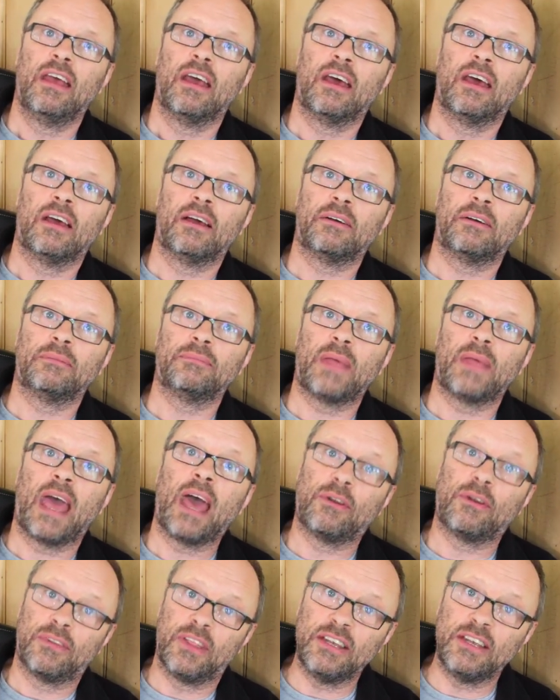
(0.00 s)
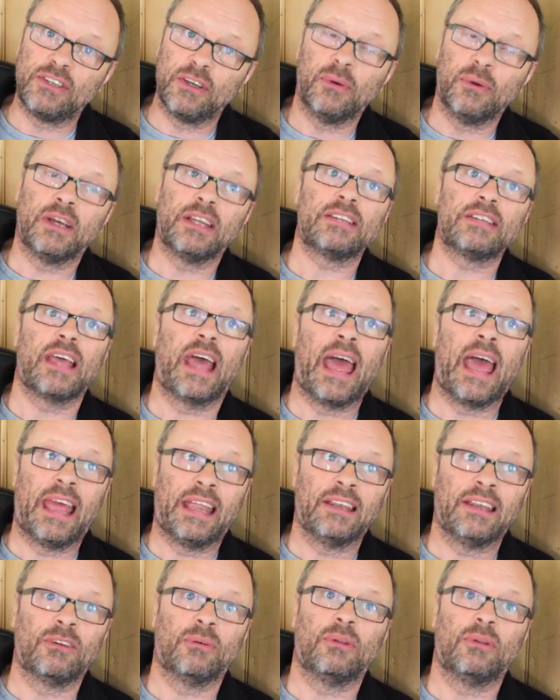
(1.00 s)
how do they do it
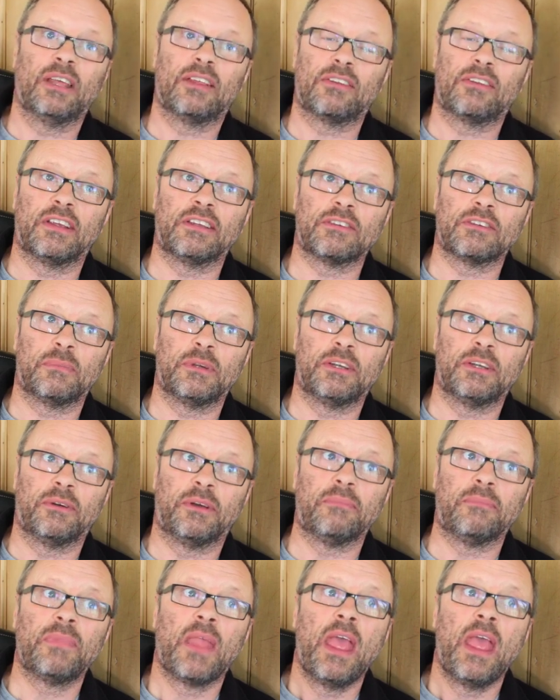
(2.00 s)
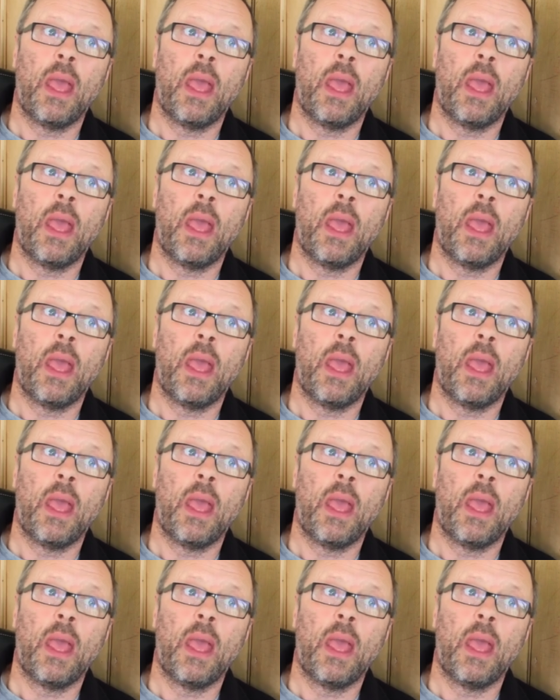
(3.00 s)
and all the other things I've been doing.